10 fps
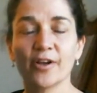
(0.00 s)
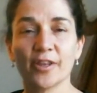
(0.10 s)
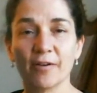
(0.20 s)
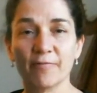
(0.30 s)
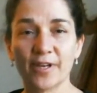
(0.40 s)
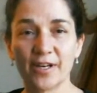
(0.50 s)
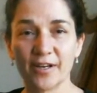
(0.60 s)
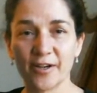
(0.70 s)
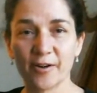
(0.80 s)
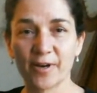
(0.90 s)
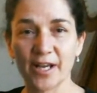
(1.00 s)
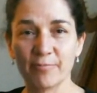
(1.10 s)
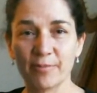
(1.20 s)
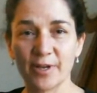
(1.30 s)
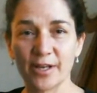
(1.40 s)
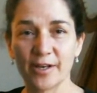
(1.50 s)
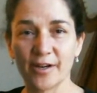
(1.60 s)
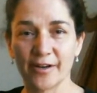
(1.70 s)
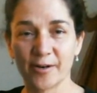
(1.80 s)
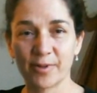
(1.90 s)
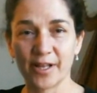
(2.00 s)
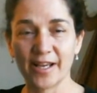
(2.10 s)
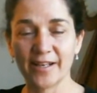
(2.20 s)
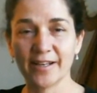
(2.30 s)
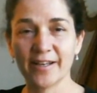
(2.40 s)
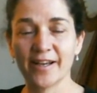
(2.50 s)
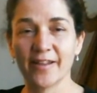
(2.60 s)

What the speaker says: They fit in an overhead bin on an airplane.